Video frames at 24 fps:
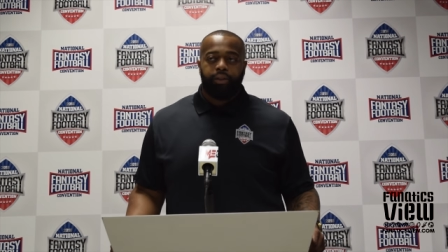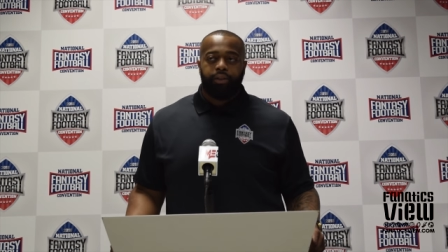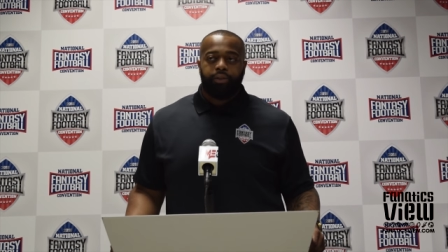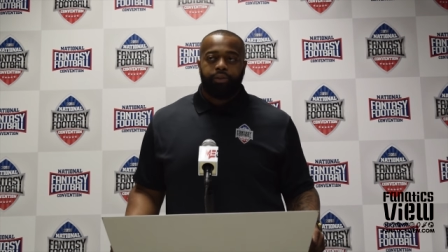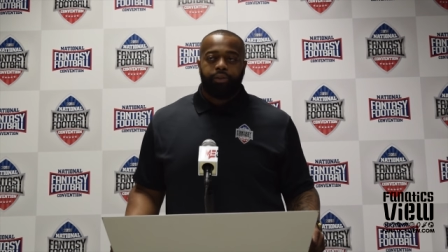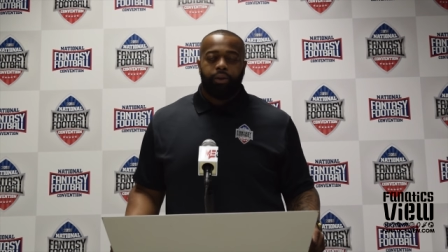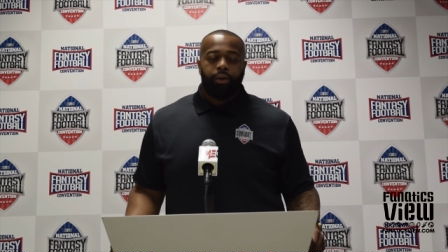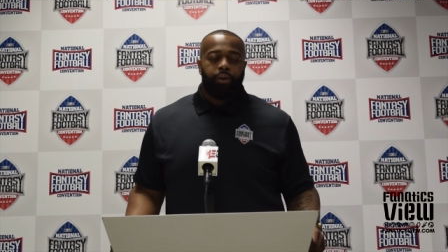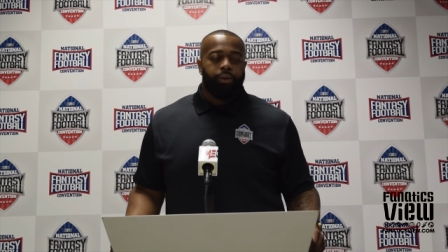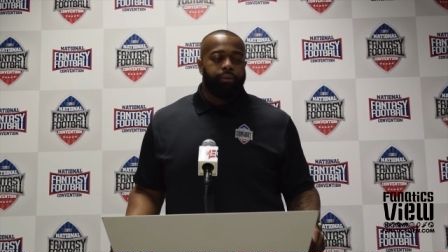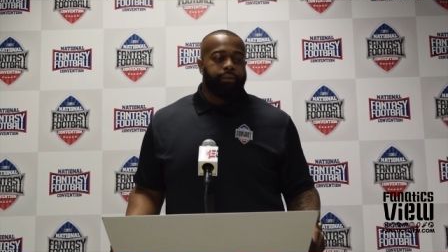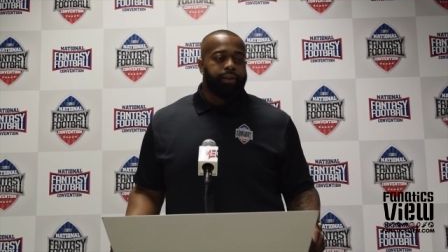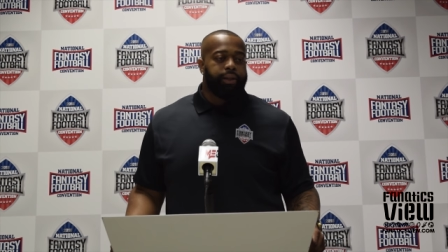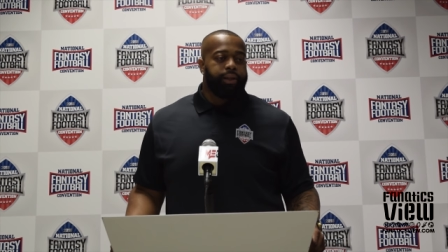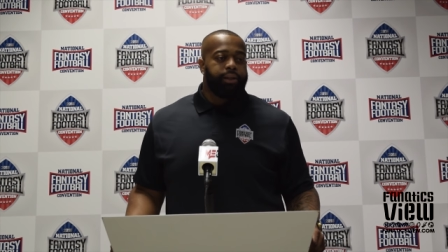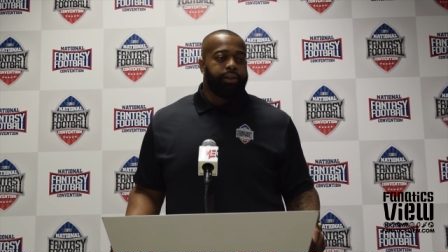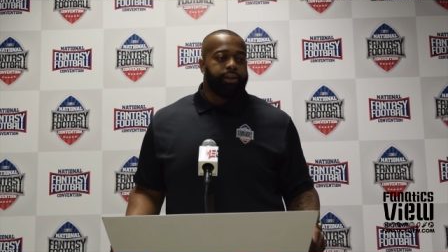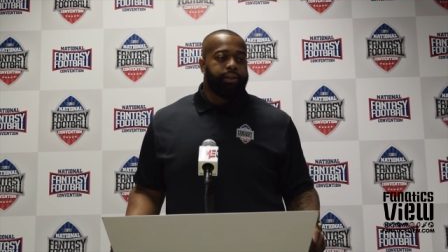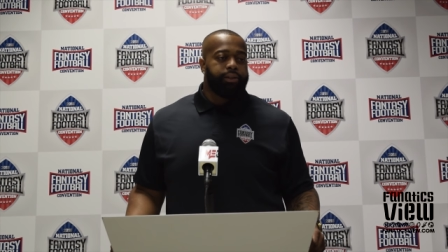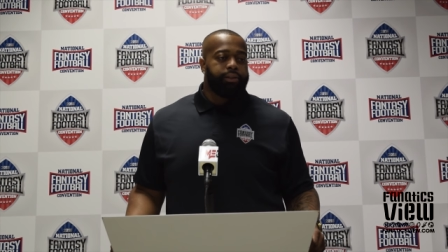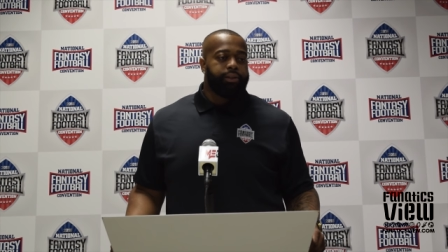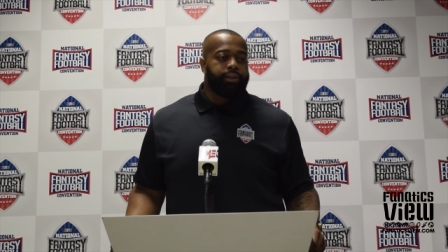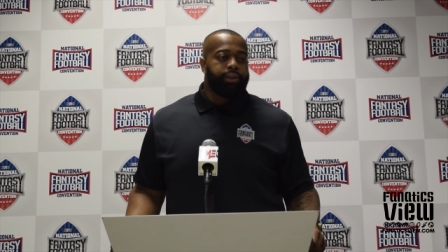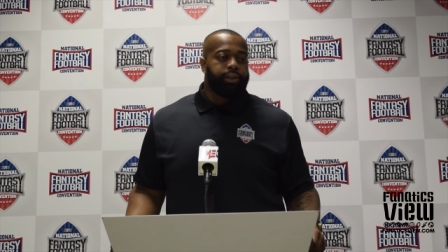so hopefully
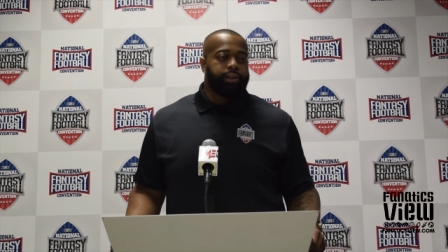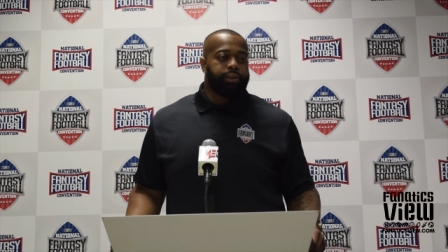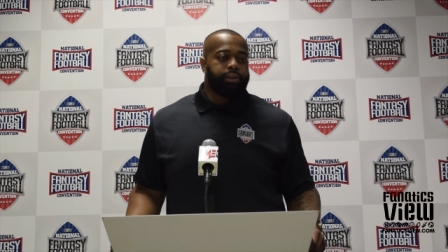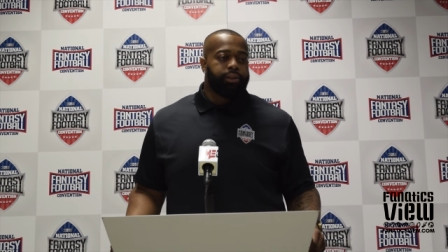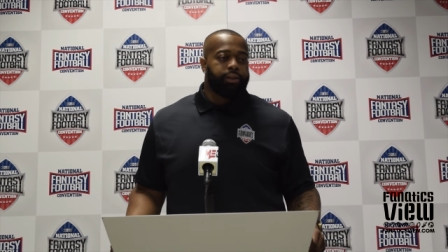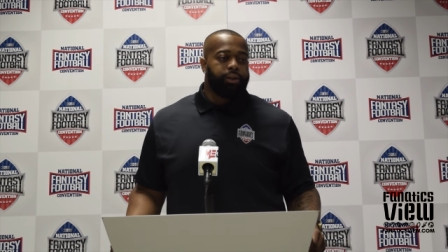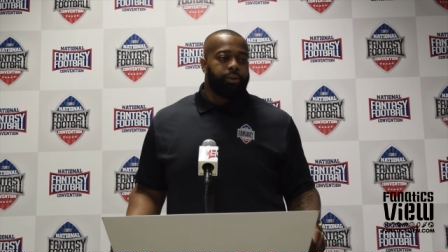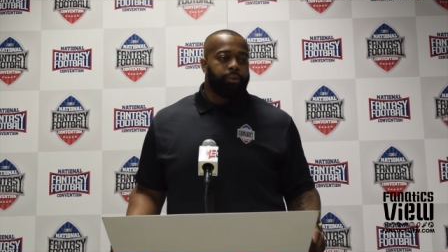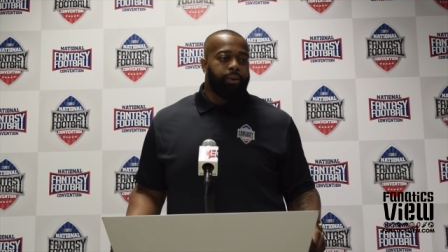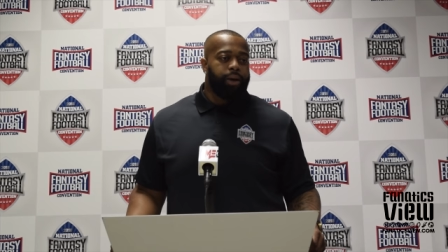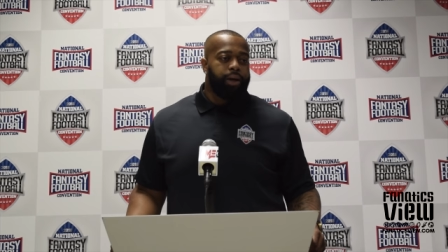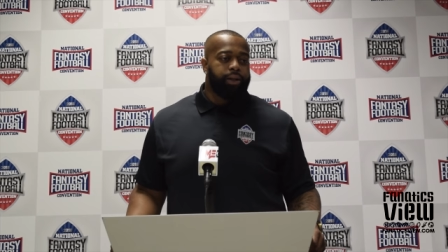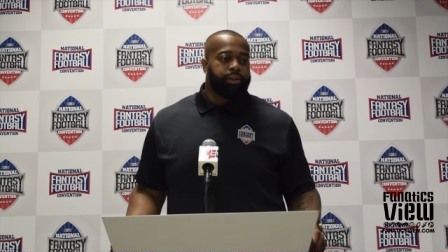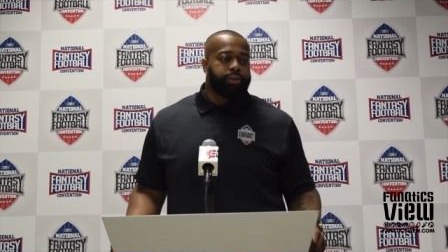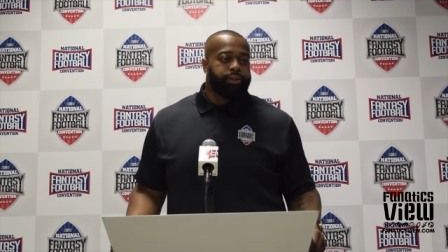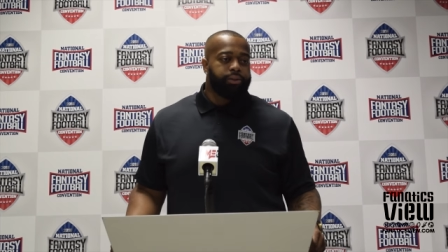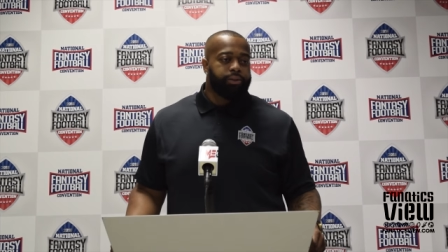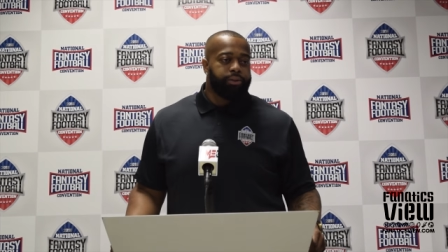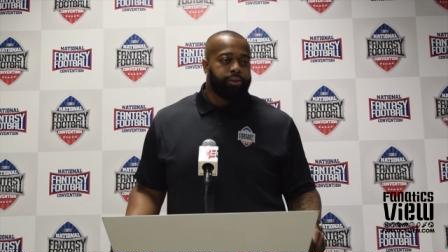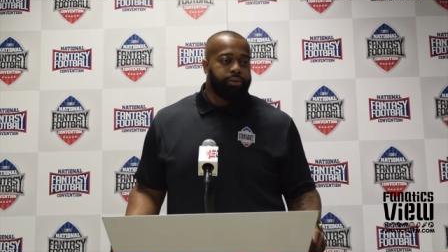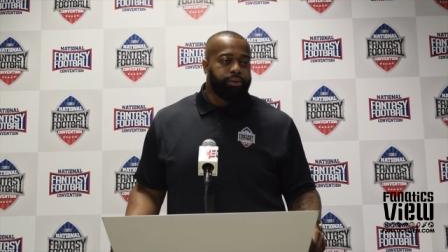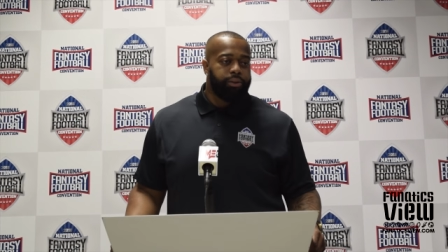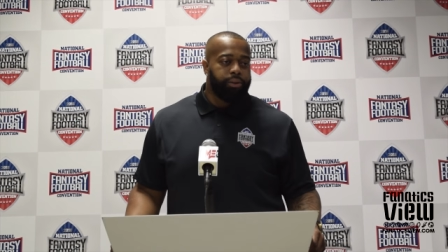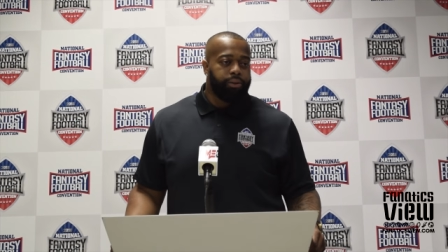he sticks to our roster,
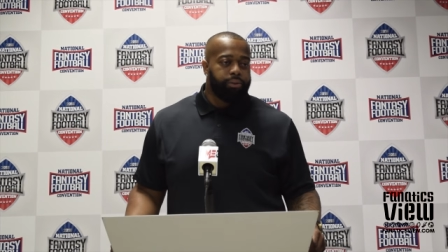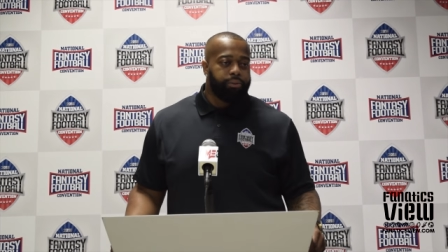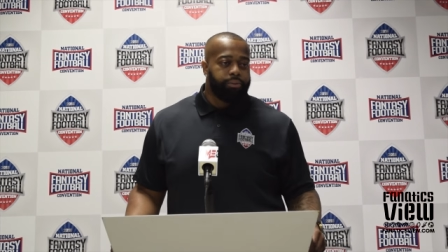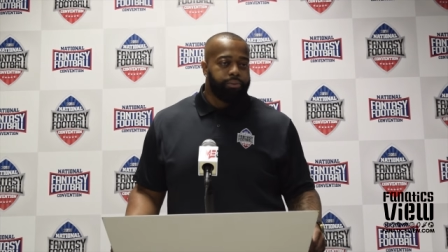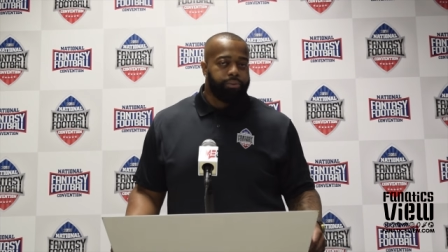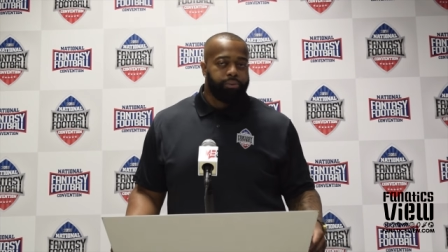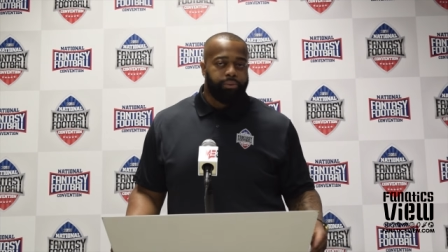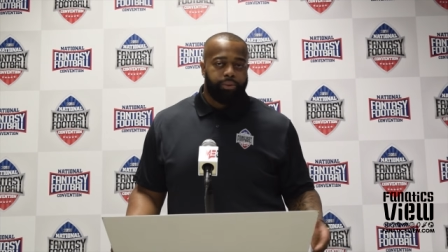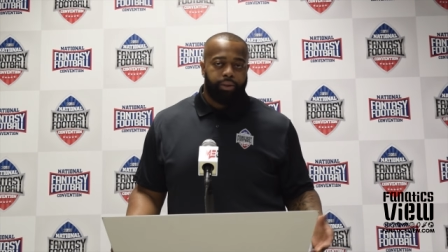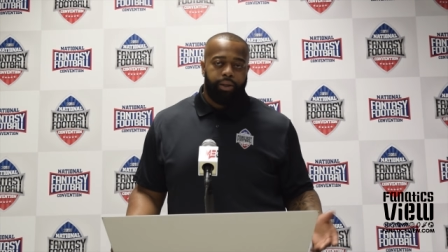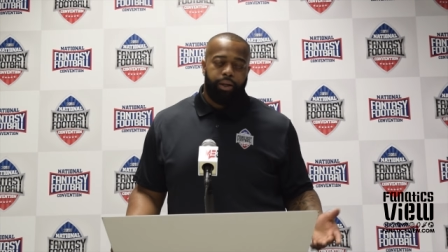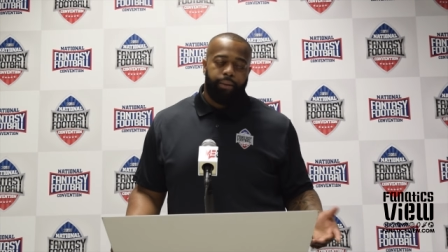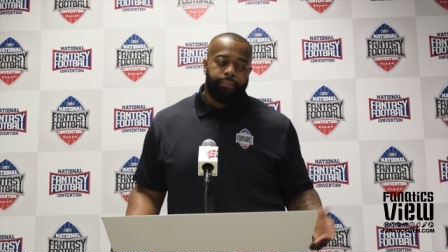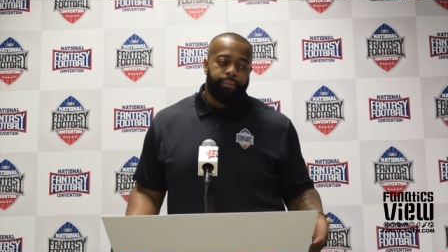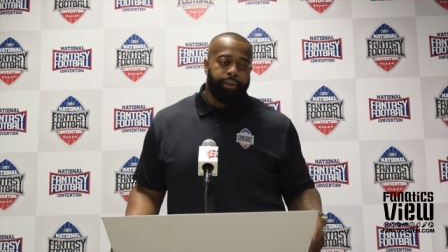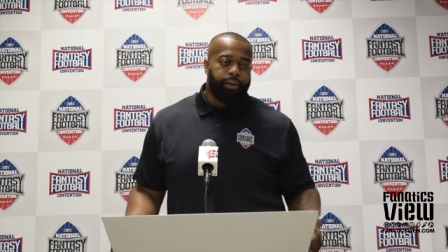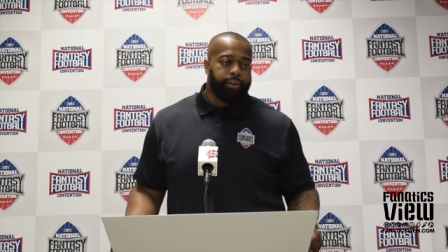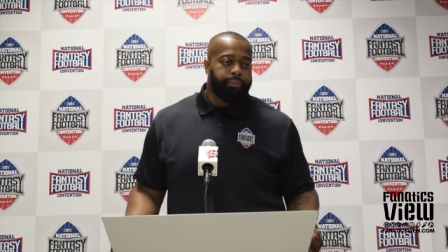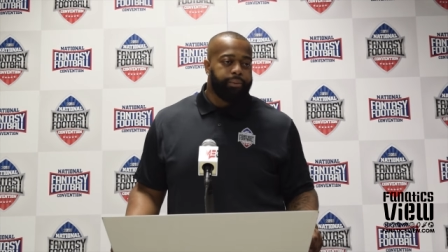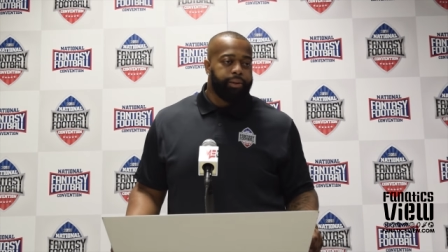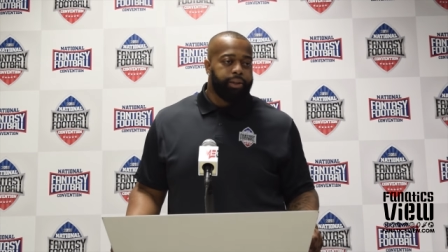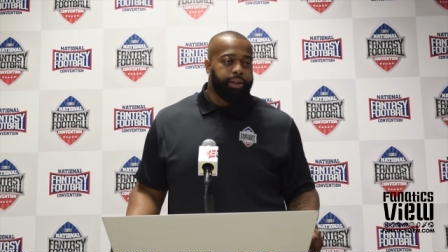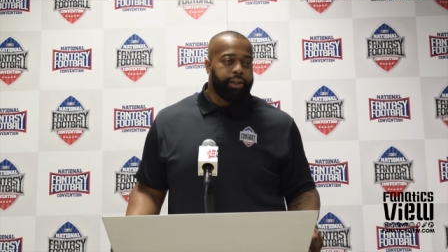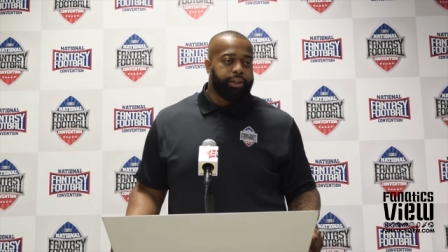you know, coming
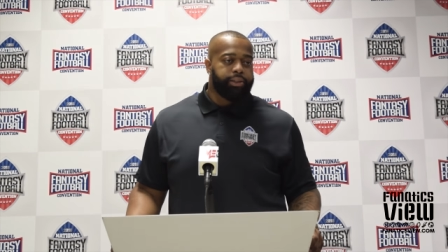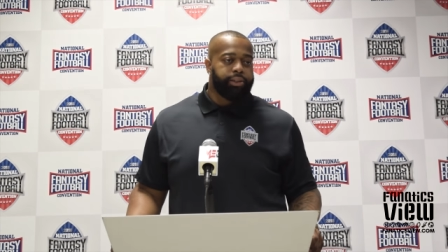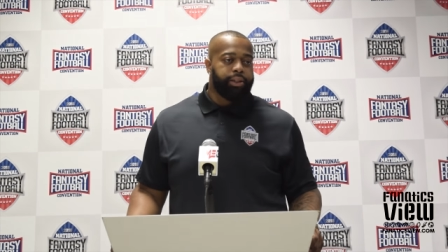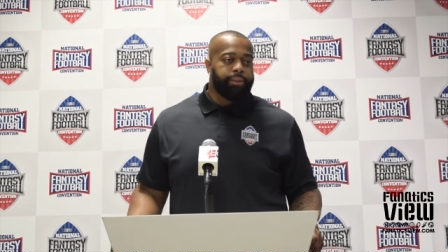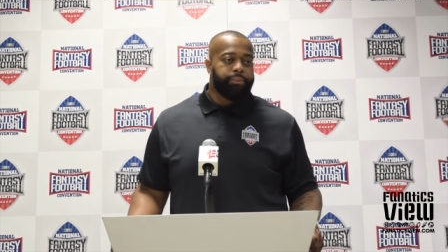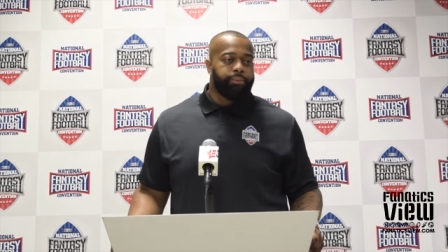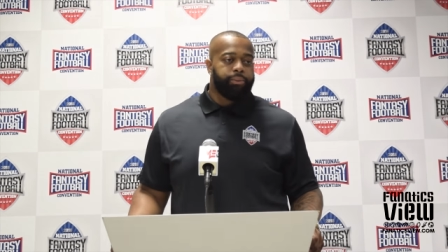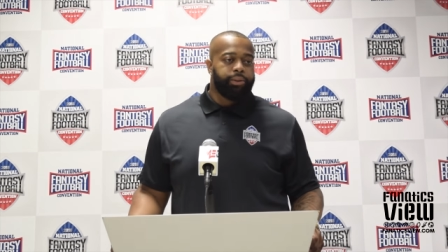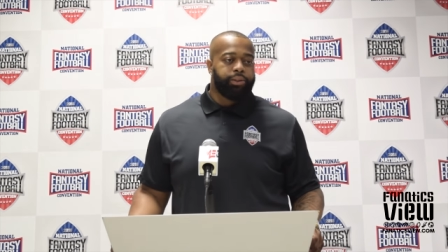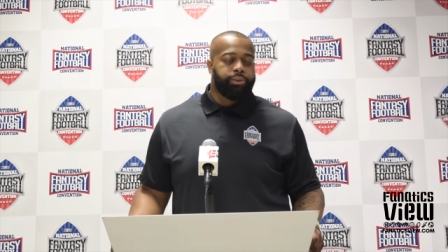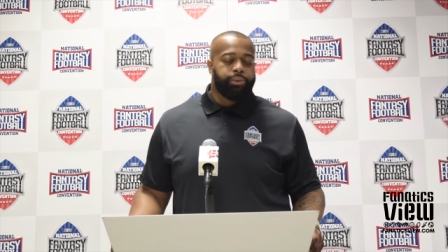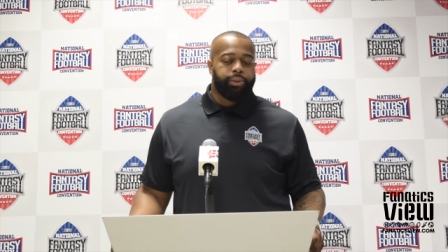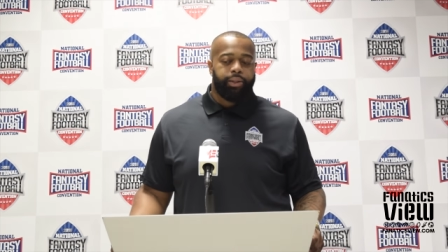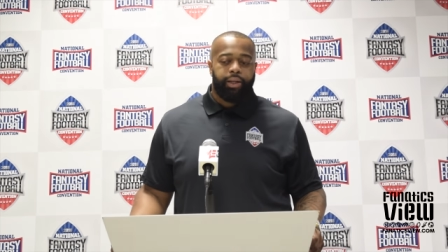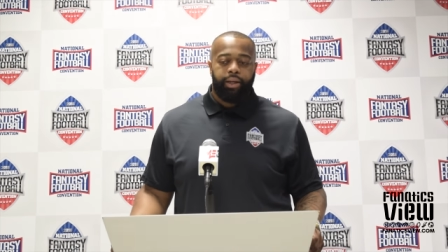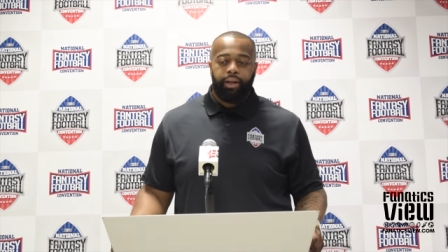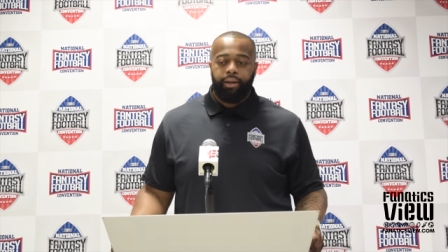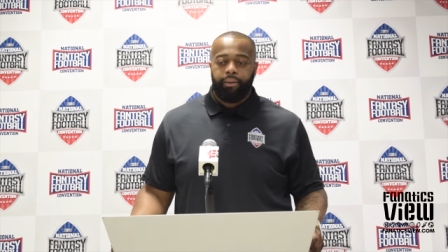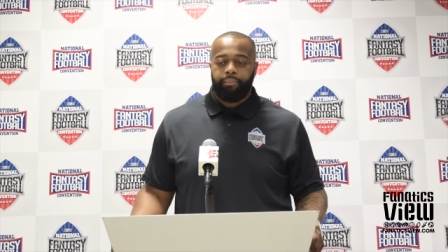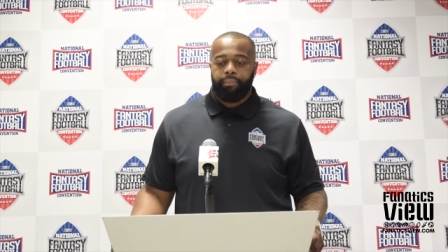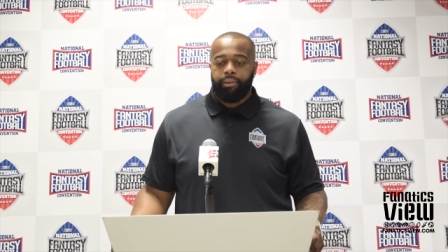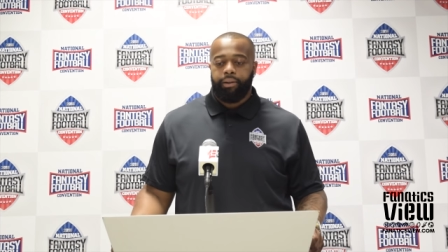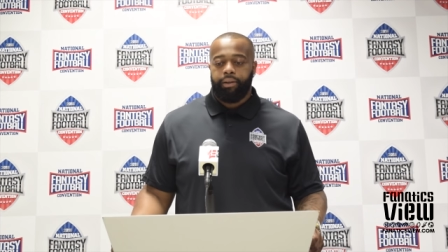up in the next couple weeks with camp.